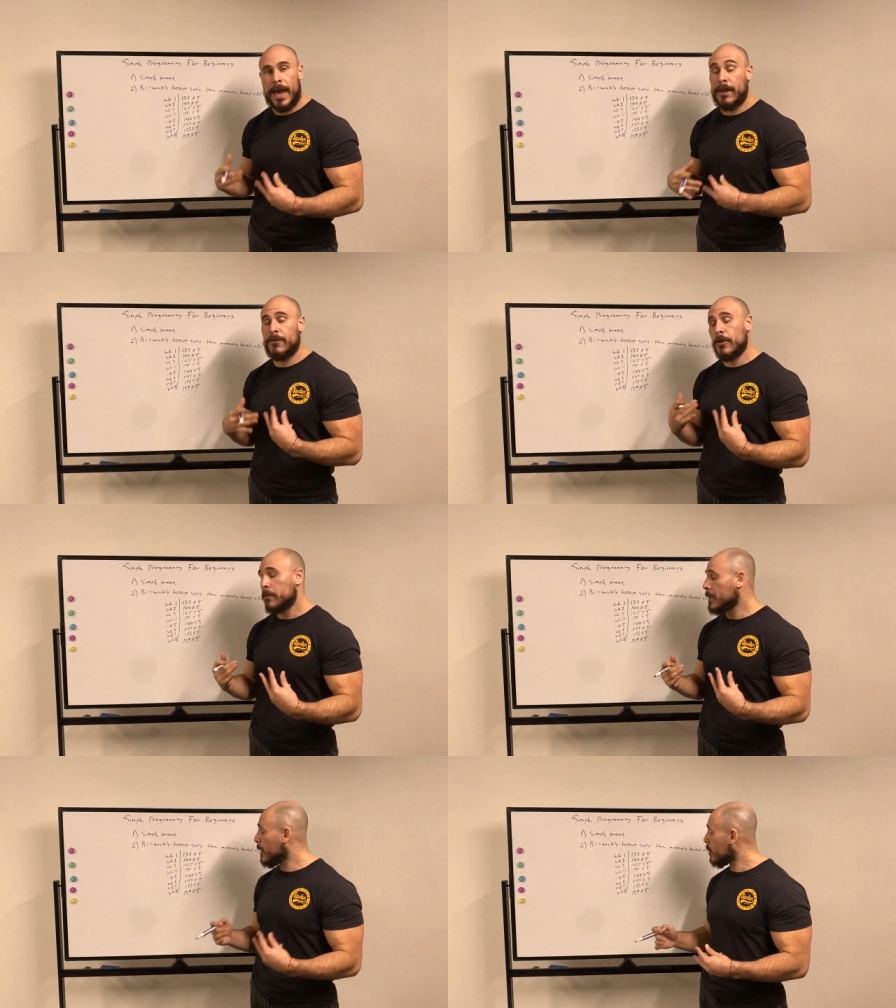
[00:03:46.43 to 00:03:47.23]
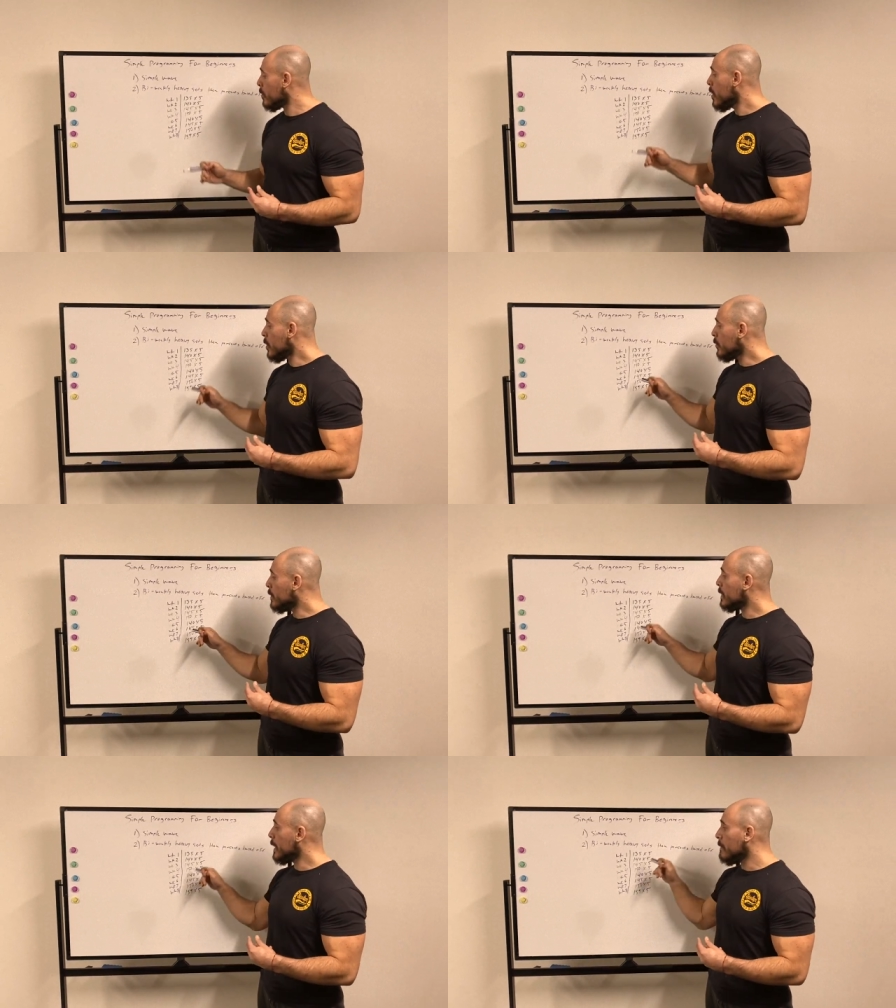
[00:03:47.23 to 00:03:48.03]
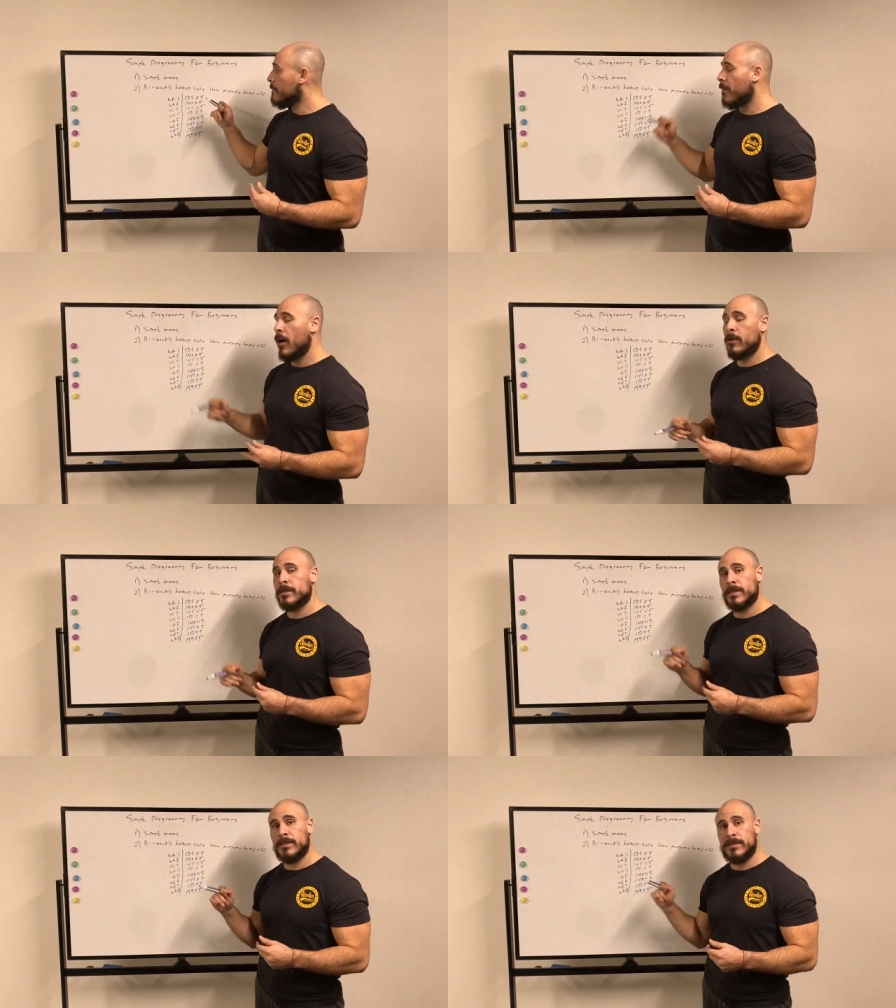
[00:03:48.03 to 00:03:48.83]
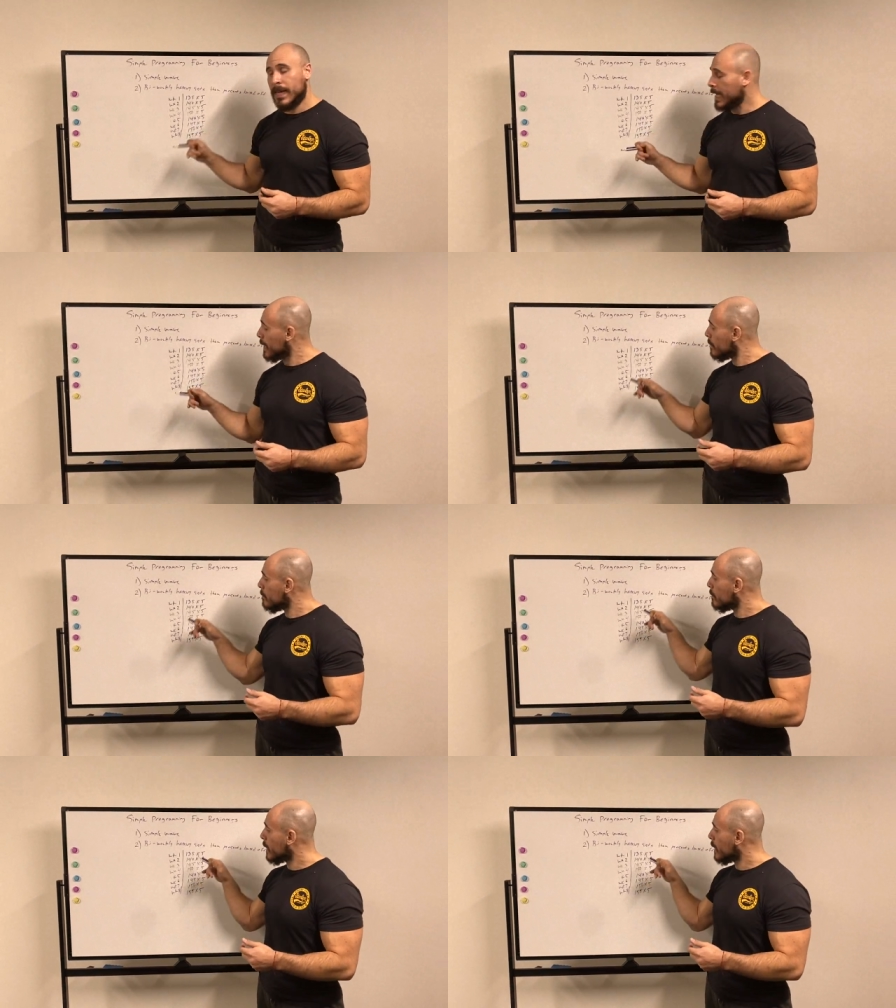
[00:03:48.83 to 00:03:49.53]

And if you're a beginner, you can keep following the same